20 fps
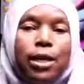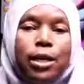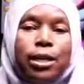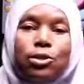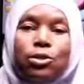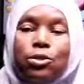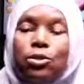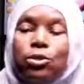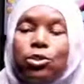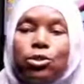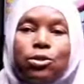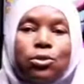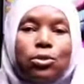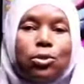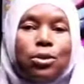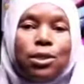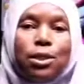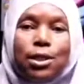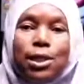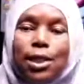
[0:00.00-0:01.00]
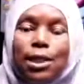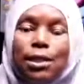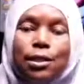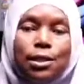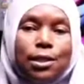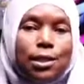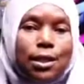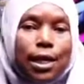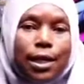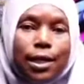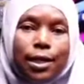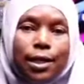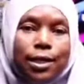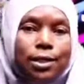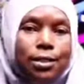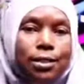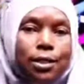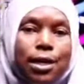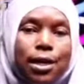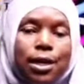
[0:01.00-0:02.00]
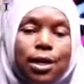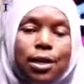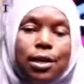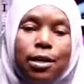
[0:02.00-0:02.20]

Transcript: social studies, science,